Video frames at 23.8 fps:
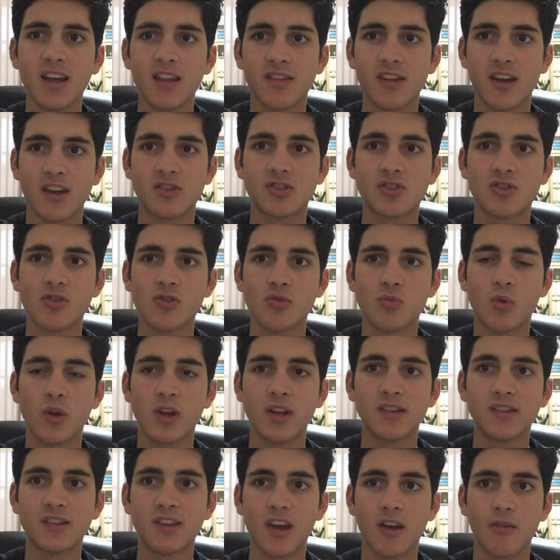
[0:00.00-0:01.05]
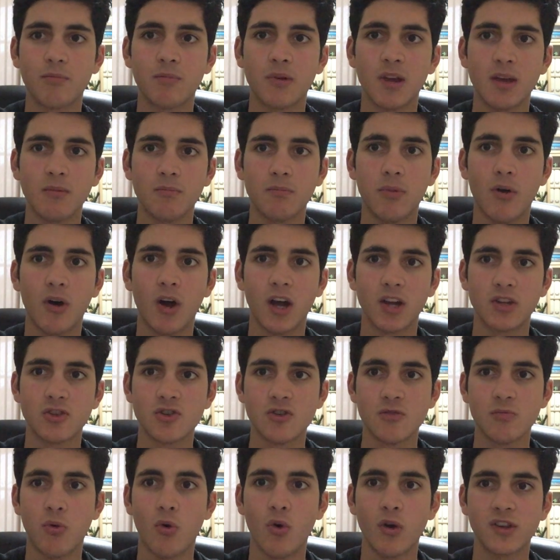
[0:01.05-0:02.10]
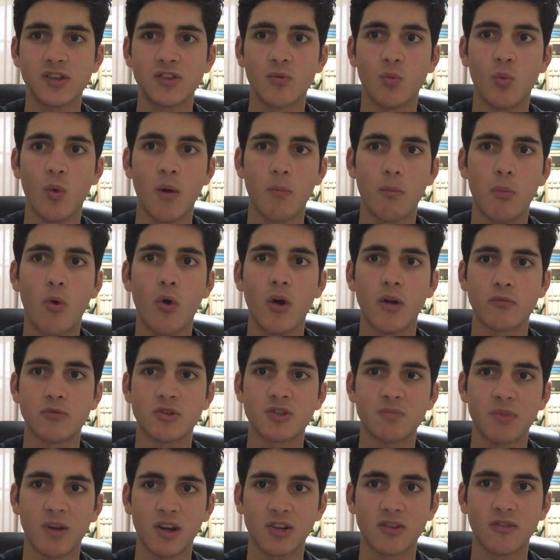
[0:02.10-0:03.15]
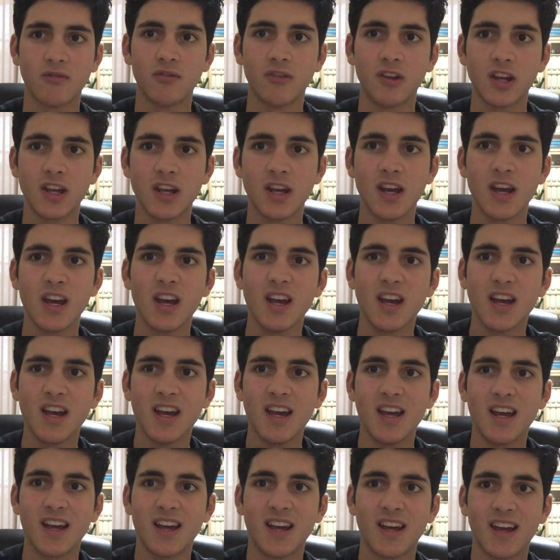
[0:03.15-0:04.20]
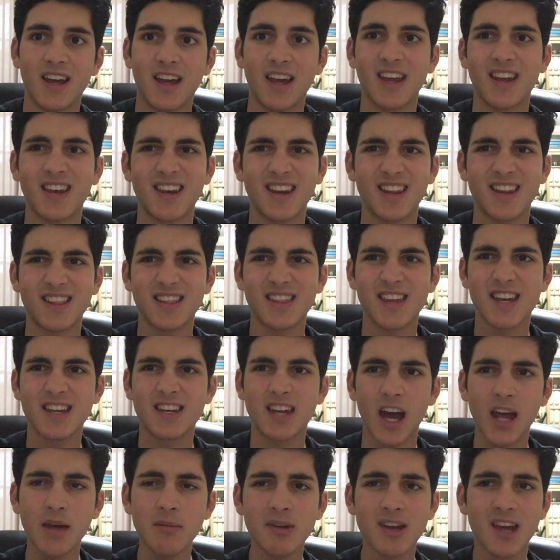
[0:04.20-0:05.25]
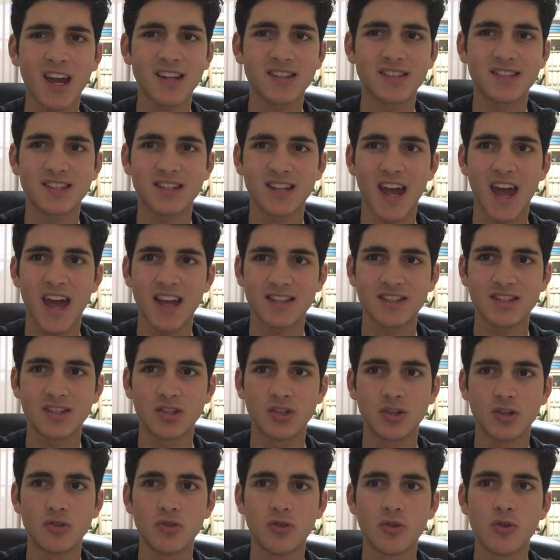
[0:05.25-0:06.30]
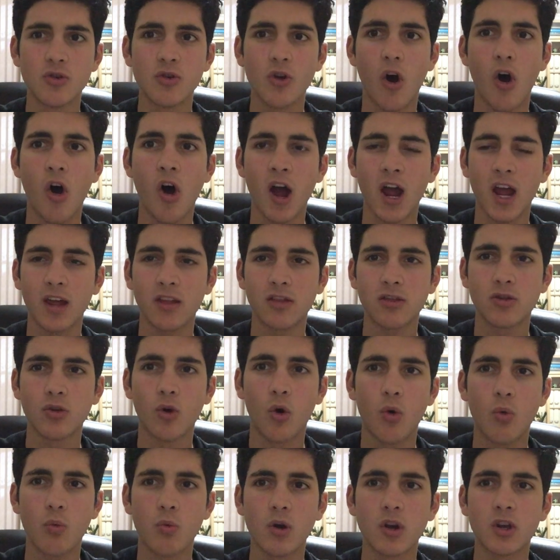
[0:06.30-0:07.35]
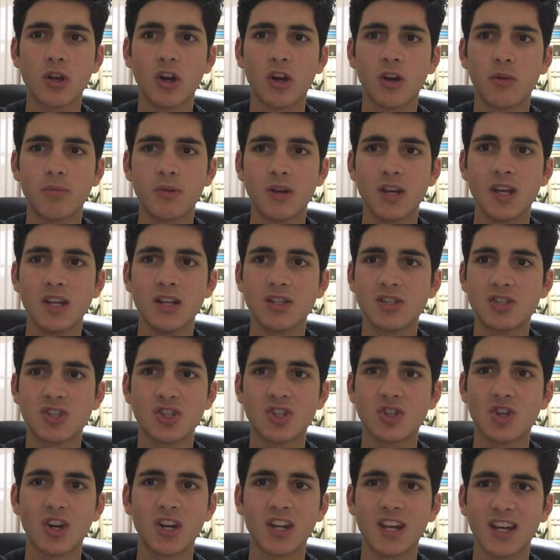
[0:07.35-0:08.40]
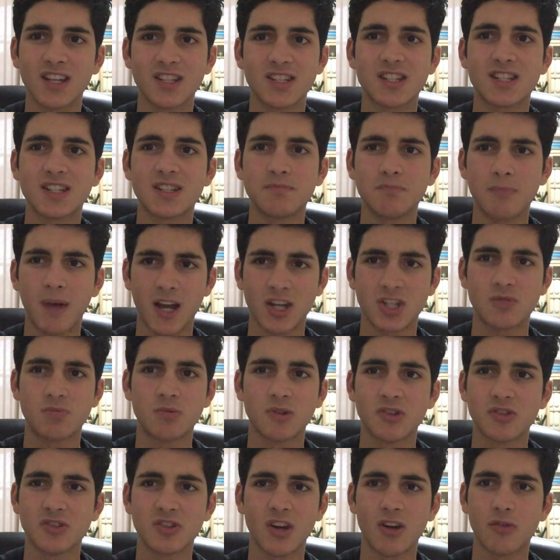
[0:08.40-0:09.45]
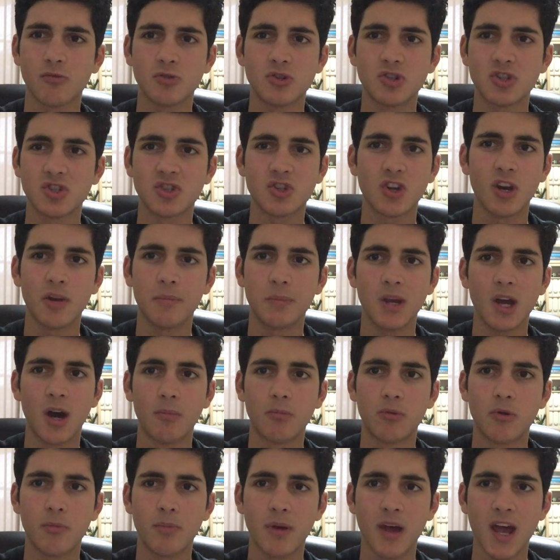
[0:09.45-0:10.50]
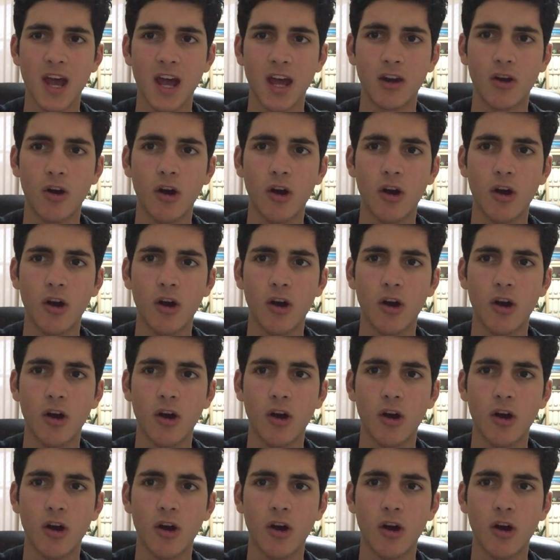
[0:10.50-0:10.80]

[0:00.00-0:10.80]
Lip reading: Their 2 wins have been by 2 points and 1 point, respectively. And their game against Essendon, who I thought were going to be just going to get smashed because they were just going to be unprepared.